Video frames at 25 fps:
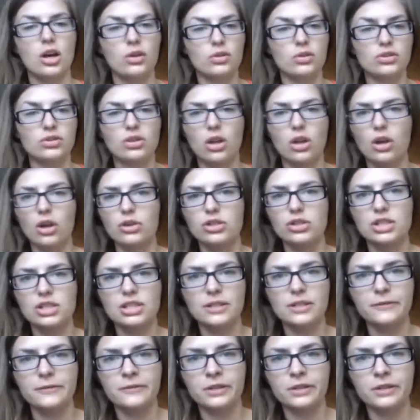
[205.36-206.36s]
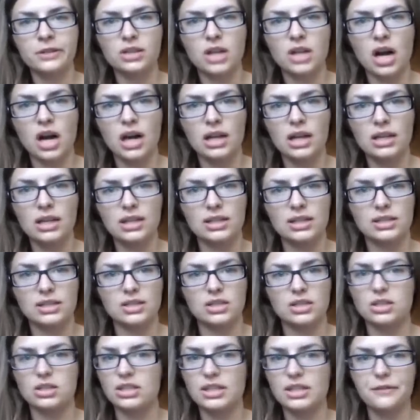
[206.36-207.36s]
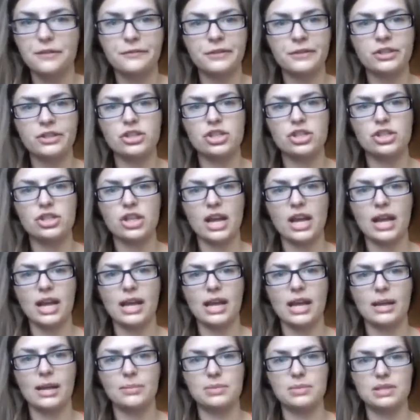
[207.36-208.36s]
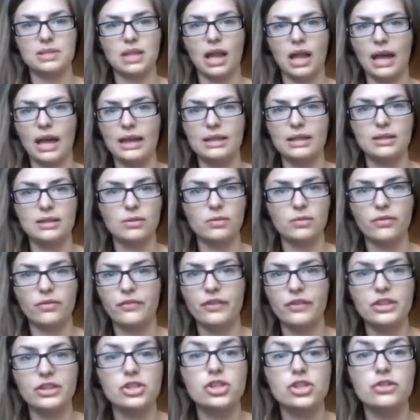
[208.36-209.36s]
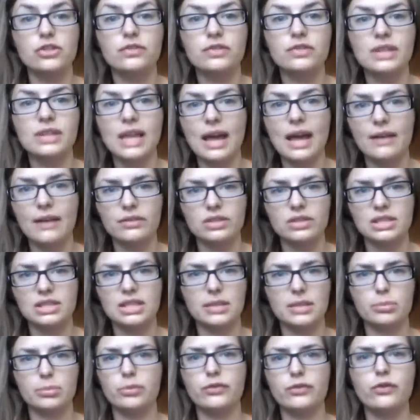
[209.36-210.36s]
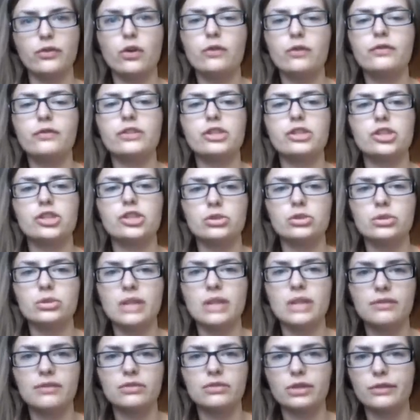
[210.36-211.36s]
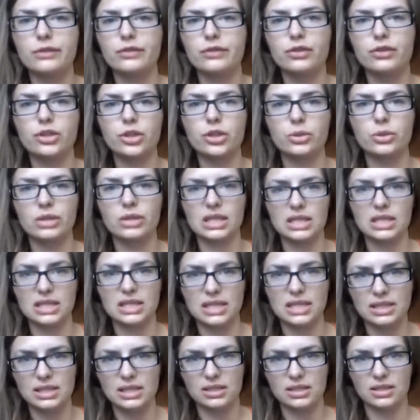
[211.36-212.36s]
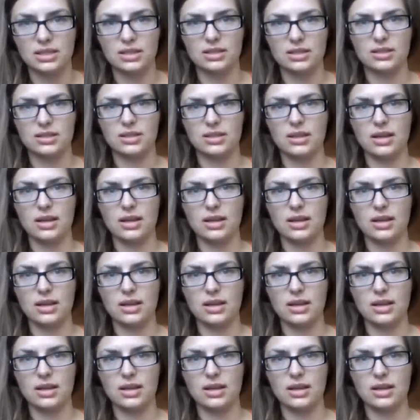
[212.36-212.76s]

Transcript: Loads of different colours, different shapes, like fish you've never seen before, fish you never even knew existed.